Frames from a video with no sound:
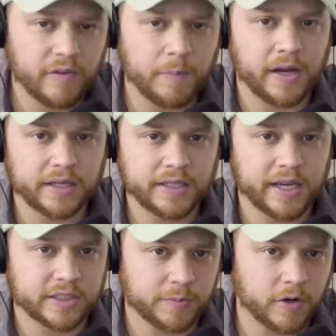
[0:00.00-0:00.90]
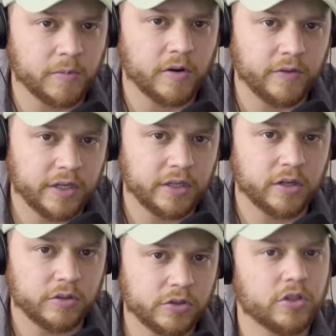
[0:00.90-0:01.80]
a podcast promo
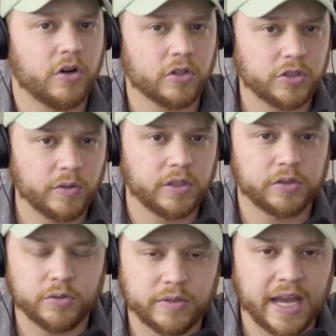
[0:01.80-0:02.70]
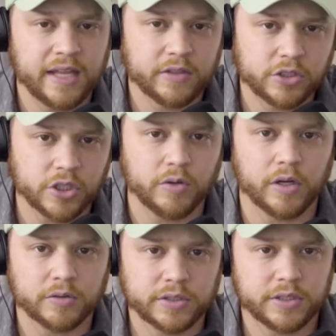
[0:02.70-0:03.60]
video, you should also include that in the show
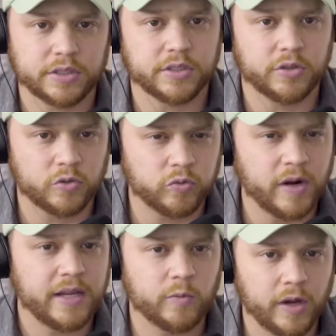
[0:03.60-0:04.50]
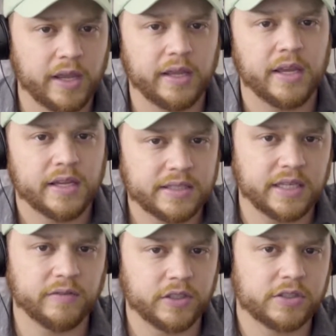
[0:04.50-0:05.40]
notes. This is a great way to
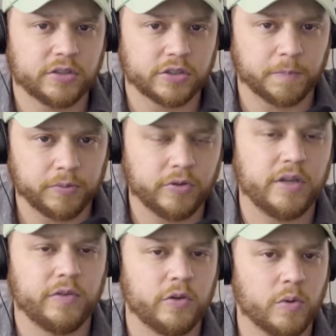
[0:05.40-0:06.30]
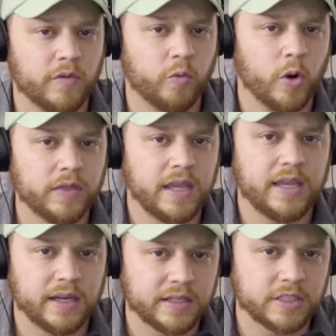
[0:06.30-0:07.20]
give listeners a preview of what they
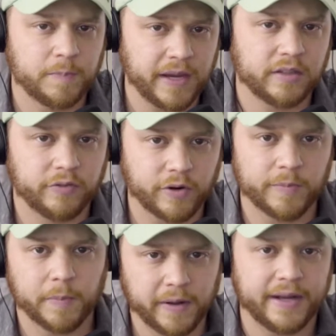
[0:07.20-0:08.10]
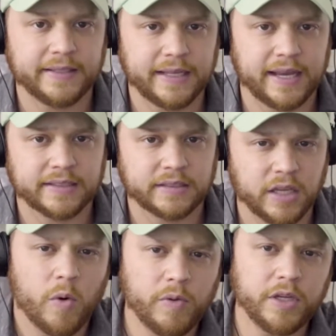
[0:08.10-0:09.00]
can expect from the podcast.
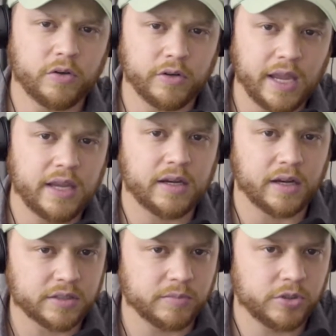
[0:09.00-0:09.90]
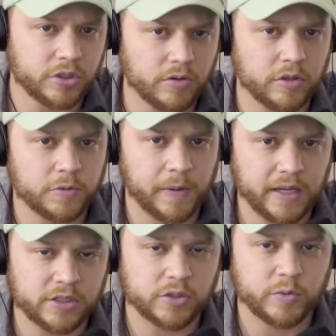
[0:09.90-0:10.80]
When we create custom show notes
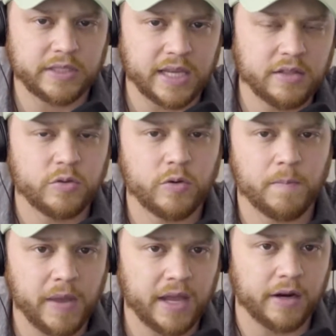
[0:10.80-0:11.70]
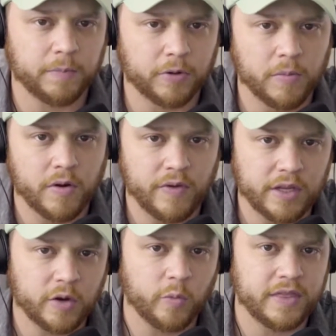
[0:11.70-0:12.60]
pages, we tend to embed a promo
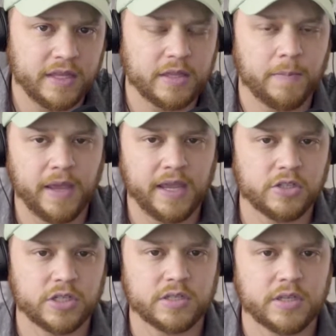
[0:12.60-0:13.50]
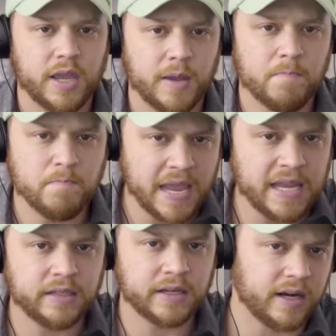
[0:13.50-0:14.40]
video within the page's
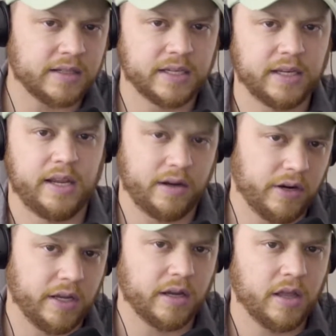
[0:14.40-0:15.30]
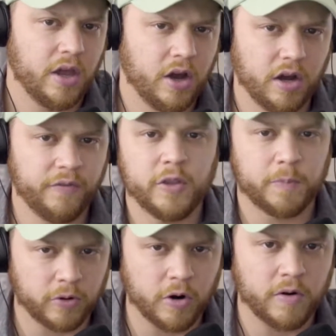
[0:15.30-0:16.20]
main content area. Often the
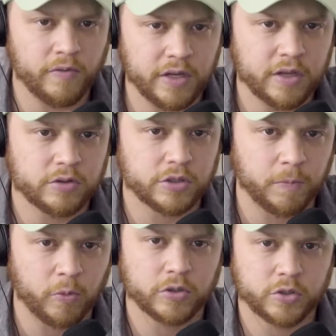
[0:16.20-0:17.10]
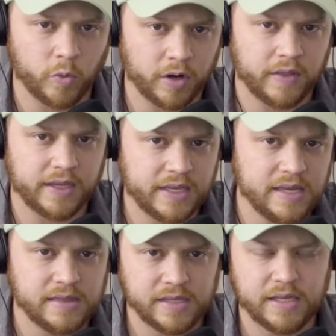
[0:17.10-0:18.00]
promo video supports one of the
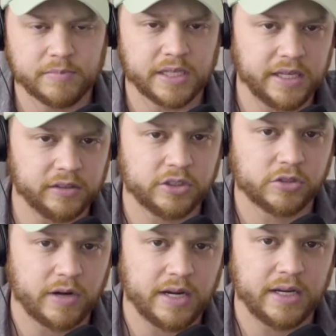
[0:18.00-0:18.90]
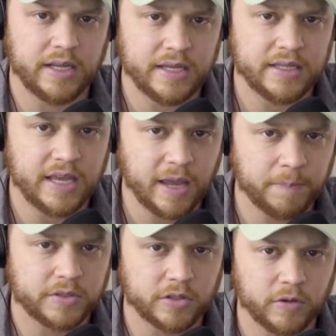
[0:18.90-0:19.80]
key themes illustrated in the
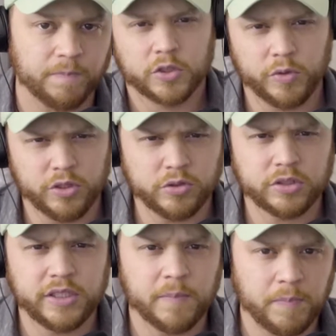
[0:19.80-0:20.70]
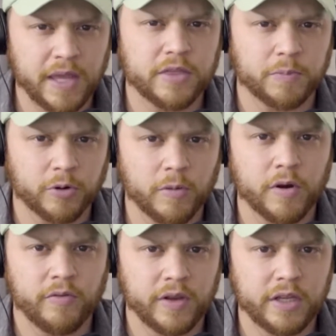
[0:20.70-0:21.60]
episode. So we usually embed the
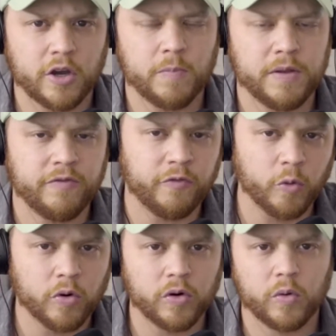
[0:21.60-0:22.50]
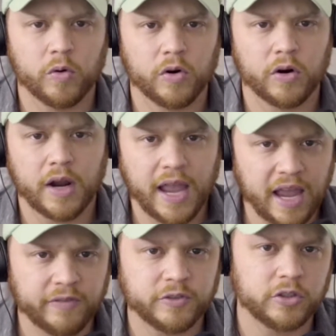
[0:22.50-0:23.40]
promo video before or
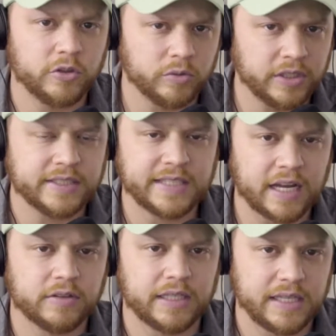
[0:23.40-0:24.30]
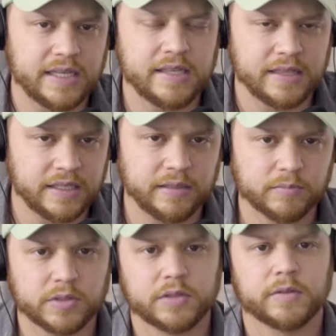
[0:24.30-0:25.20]
after you list out the key
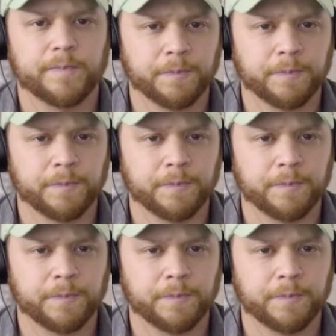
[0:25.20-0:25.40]
themes.